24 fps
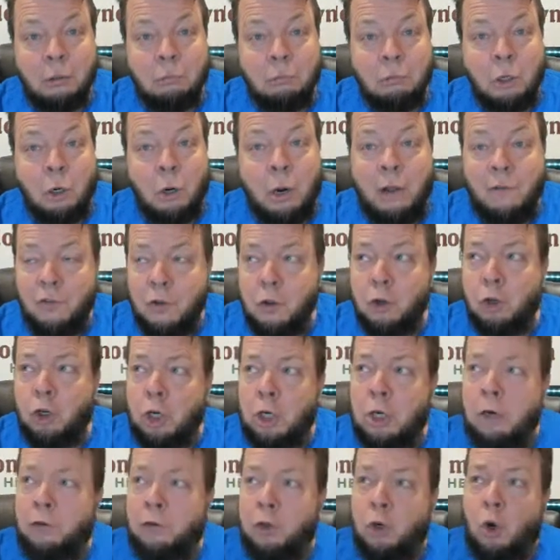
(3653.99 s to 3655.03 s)
You know, I feel good
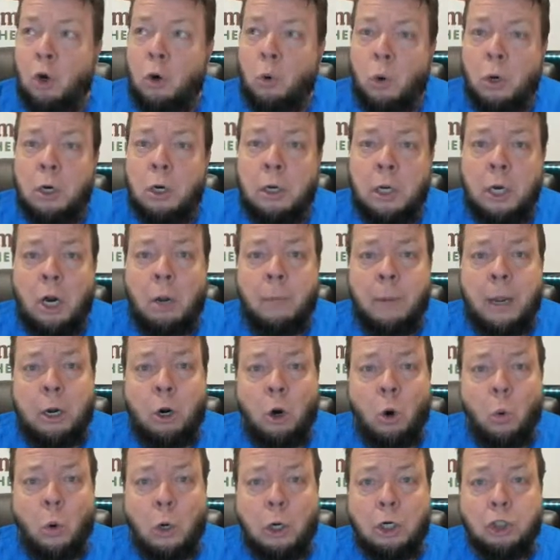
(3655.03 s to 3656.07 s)
enough to go to work and get all my
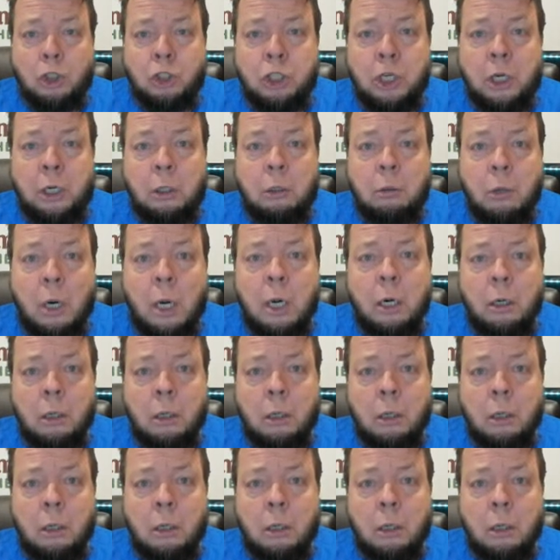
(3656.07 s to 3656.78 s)
coworkers sick, right?